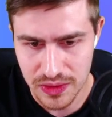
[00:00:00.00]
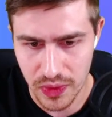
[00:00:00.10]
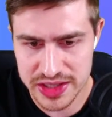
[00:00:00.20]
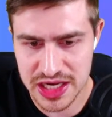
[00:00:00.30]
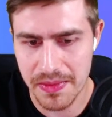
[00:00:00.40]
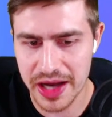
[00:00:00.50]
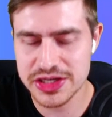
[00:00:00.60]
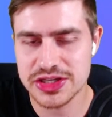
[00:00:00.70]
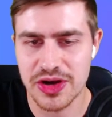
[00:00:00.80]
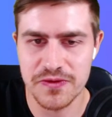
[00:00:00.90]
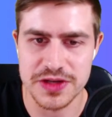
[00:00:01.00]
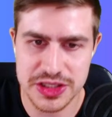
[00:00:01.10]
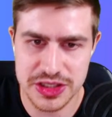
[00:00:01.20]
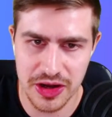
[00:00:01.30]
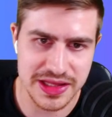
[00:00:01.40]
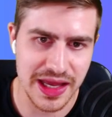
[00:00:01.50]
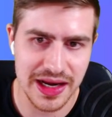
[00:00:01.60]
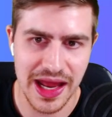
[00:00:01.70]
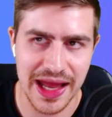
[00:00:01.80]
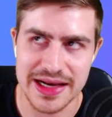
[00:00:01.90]
Whereas I might just go for Slot
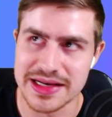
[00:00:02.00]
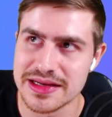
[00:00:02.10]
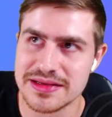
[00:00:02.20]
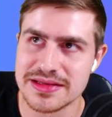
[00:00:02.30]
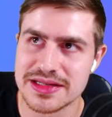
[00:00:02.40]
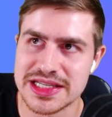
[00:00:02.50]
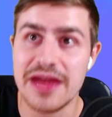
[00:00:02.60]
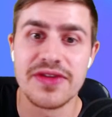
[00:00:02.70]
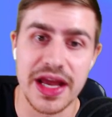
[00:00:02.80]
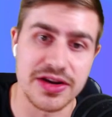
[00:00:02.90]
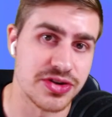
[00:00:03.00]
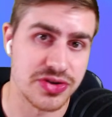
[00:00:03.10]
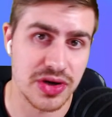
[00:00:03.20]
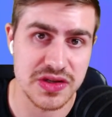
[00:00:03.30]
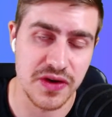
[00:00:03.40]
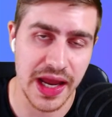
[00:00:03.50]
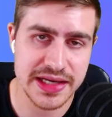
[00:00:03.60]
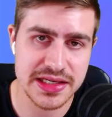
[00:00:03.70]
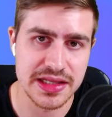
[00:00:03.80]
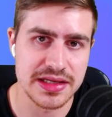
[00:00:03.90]
then and save an extra transfer
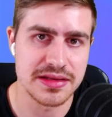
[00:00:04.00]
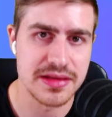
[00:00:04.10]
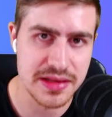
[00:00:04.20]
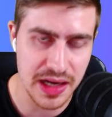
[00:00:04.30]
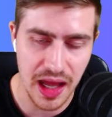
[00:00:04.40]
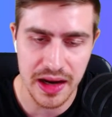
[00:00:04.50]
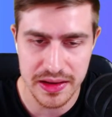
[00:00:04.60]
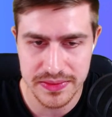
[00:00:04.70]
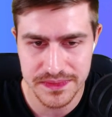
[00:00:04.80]
later in the line.